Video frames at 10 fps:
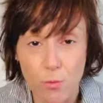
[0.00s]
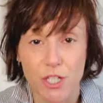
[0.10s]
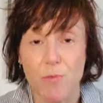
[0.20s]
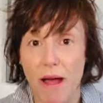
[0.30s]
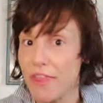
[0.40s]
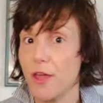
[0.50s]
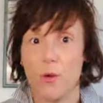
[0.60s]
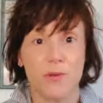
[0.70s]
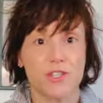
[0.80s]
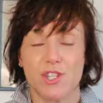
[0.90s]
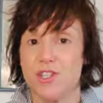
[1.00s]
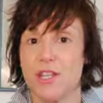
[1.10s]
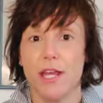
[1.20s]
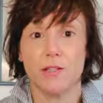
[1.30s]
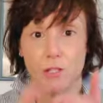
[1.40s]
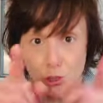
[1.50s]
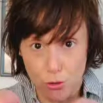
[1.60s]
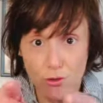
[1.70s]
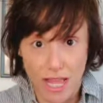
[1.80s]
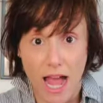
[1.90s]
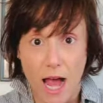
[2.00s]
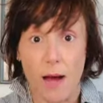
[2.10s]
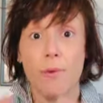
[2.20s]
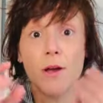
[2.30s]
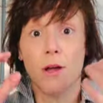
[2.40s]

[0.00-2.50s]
which my therapist just said, you, Gab,